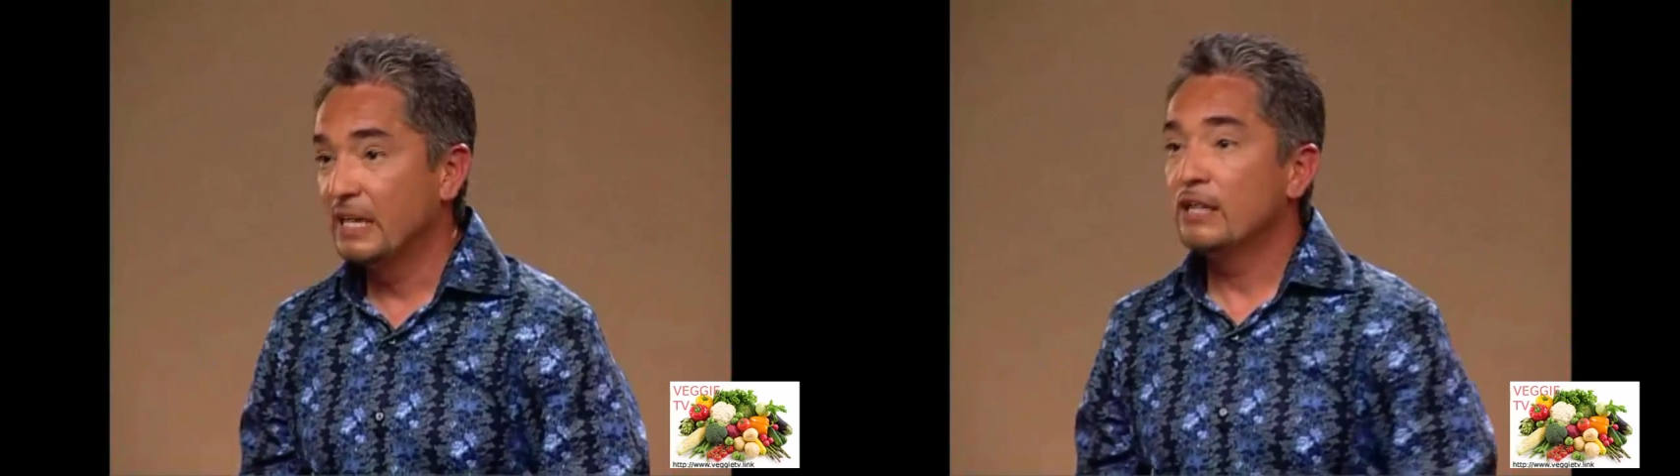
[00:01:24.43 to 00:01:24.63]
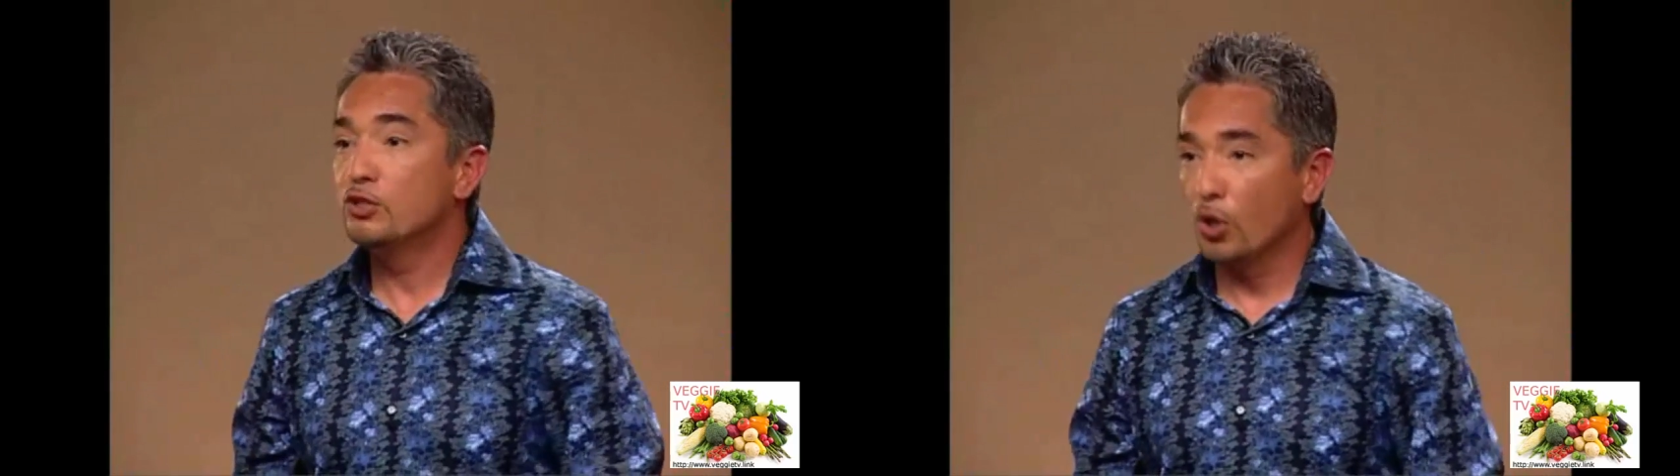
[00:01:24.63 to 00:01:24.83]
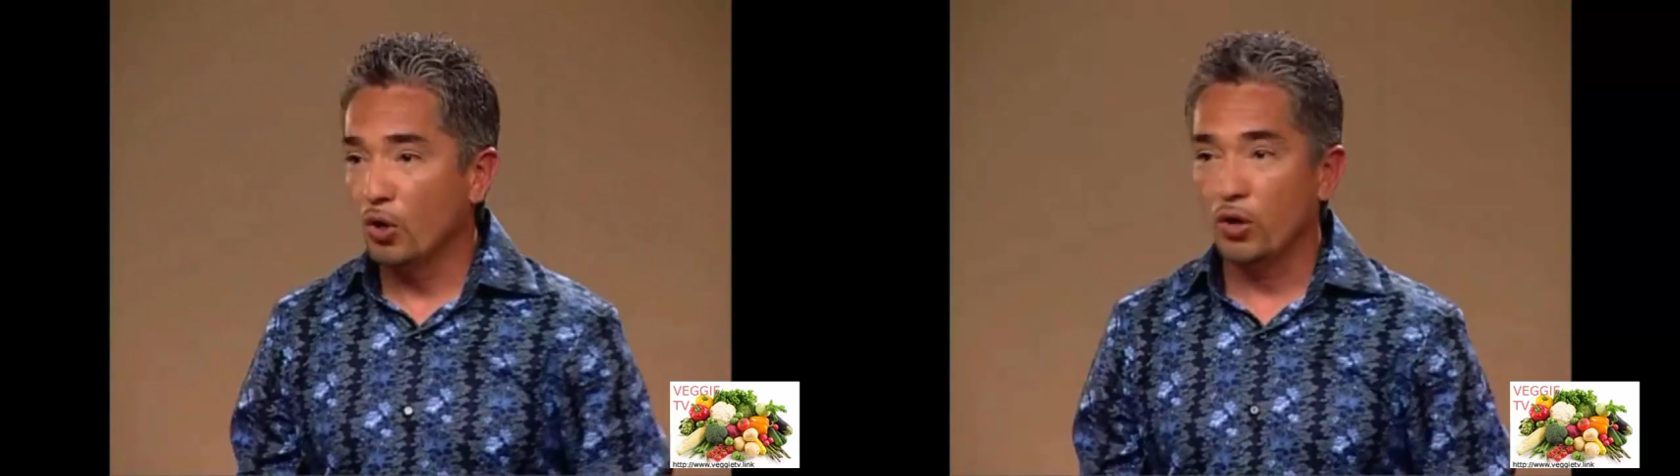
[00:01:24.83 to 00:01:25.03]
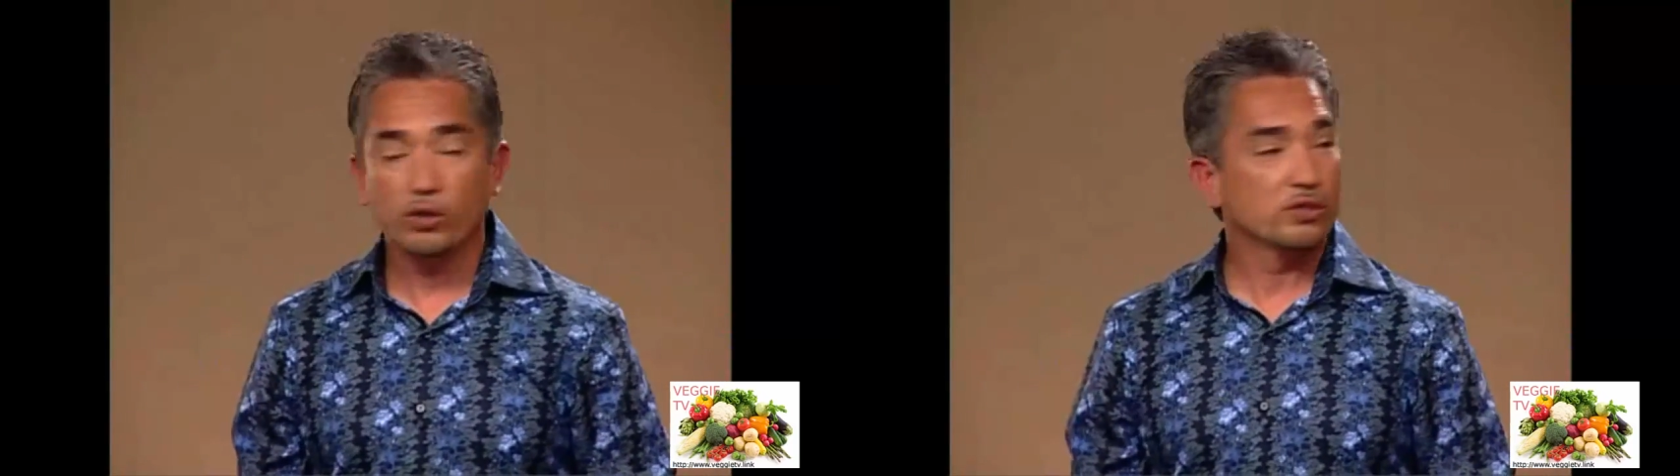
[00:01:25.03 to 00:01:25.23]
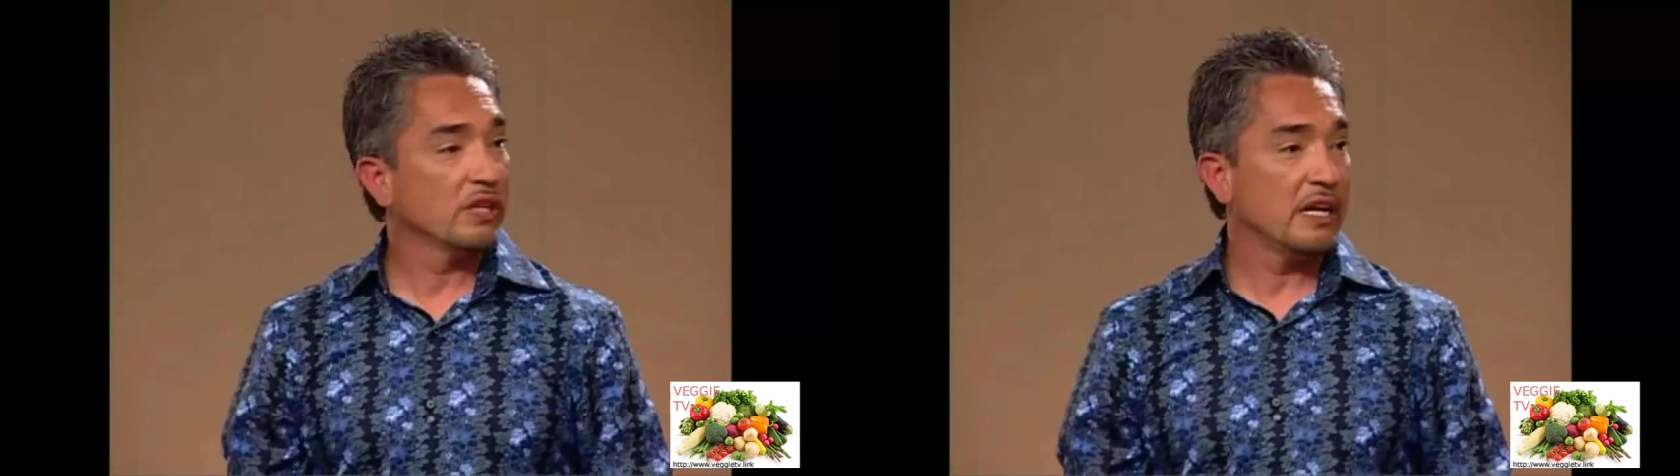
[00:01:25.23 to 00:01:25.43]

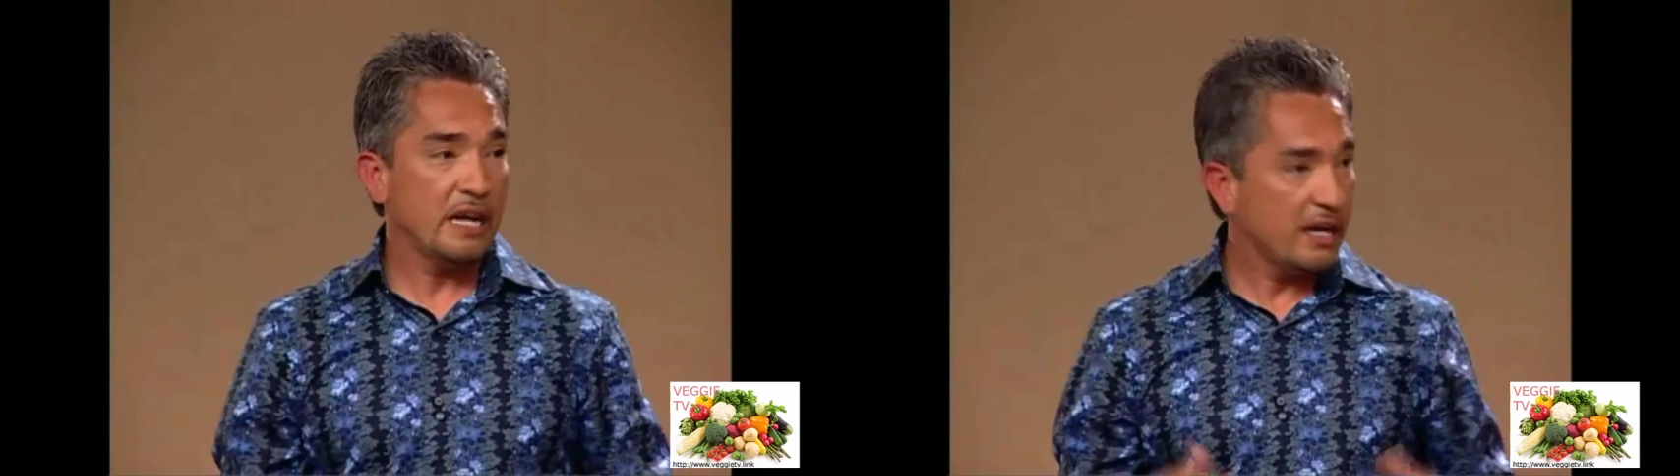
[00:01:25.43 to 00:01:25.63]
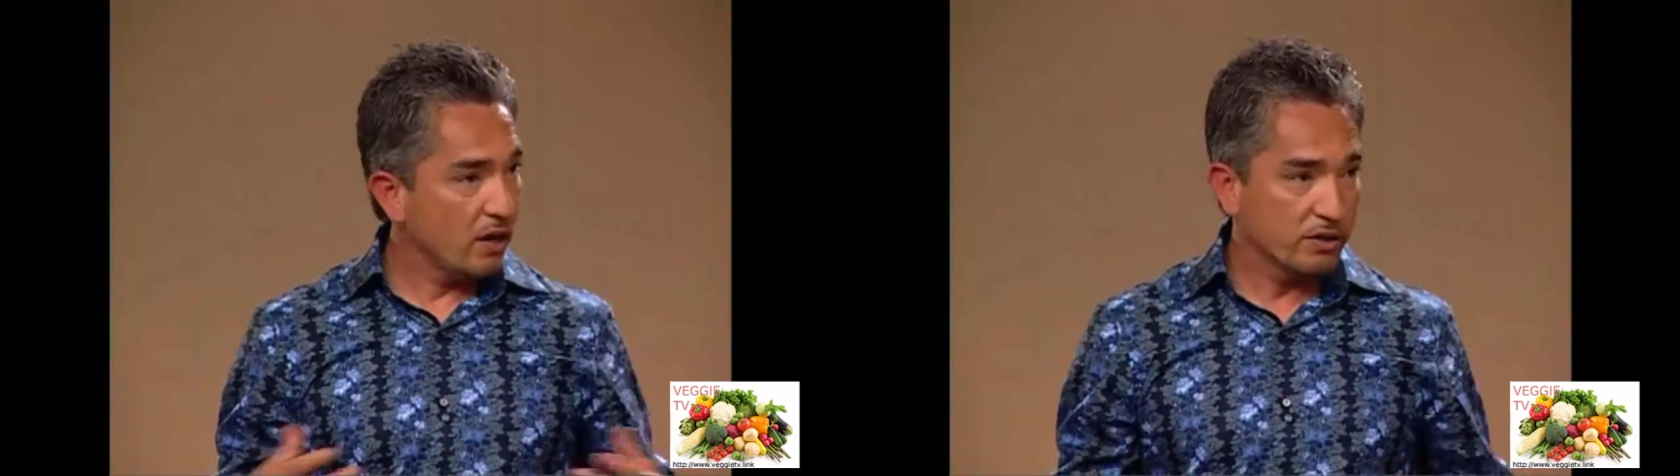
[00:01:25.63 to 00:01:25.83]
Dogs and any other